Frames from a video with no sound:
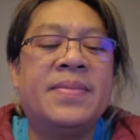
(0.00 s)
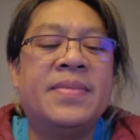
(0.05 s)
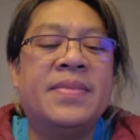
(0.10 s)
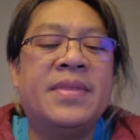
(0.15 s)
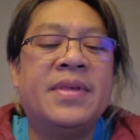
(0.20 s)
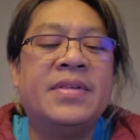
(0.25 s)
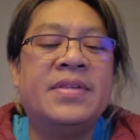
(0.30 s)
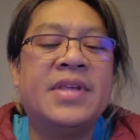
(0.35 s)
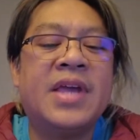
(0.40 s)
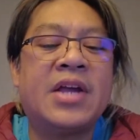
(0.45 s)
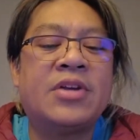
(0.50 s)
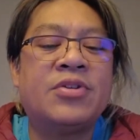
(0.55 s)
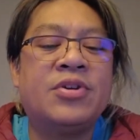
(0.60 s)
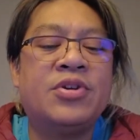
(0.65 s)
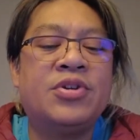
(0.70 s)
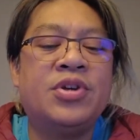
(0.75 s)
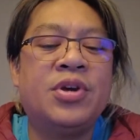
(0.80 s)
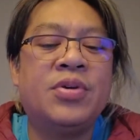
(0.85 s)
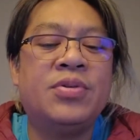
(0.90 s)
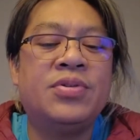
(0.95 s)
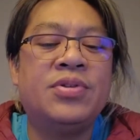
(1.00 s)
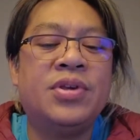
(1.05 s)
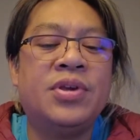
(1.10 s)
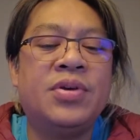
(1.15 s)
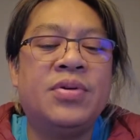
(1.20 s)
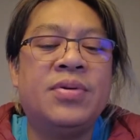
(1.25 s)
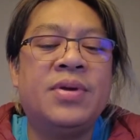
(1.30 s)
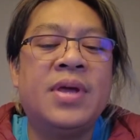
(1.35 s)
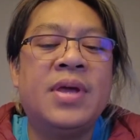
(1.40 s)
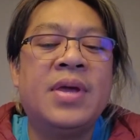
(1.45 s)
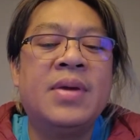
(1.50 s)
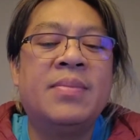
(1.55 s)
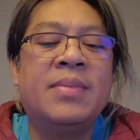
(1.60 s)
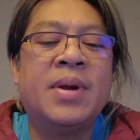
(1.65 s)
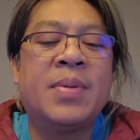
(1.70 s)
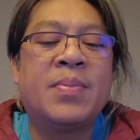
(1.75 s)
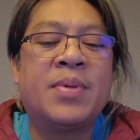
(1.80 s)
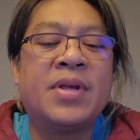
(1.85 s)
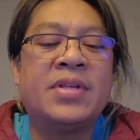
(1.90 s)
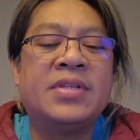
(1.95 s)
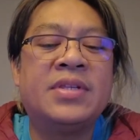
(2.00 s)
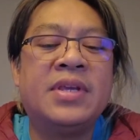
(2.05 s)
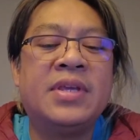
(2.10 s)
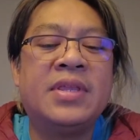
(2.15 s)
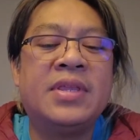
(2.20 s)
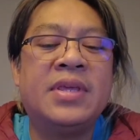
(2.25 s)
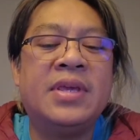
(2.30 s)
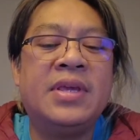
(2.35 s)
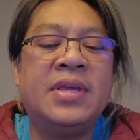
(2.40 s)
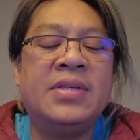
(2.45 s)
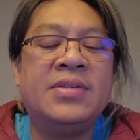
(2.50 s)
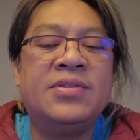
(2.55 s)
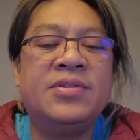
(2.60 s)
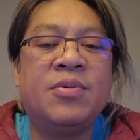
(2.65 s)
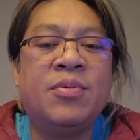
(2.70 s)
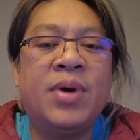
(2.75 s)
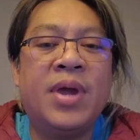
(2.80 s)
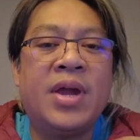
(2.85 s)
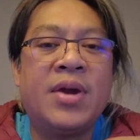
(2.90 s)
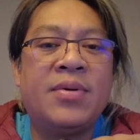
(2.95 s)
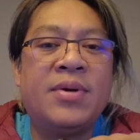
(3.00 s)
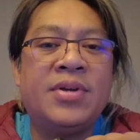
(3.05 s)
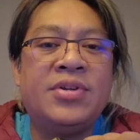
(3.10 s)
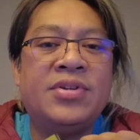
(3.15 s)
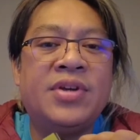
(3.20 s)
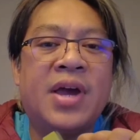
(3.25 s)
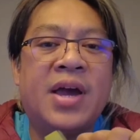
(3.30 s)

this actually shows you by pressing the squarish